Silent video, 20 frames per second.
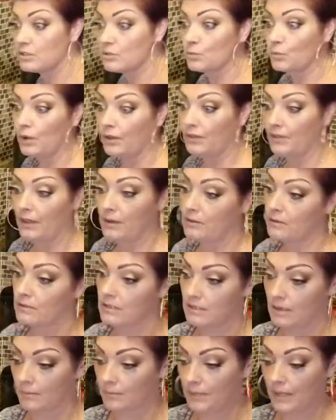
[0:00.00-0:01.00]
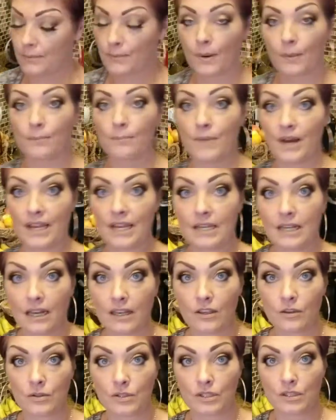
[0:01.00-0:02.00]
is one that some people might
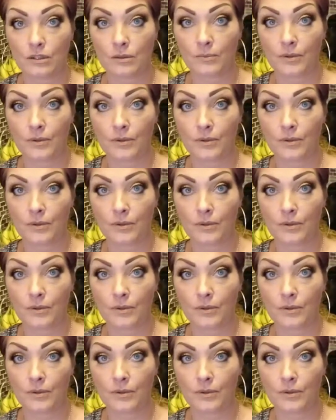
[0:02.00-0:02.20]
not use in their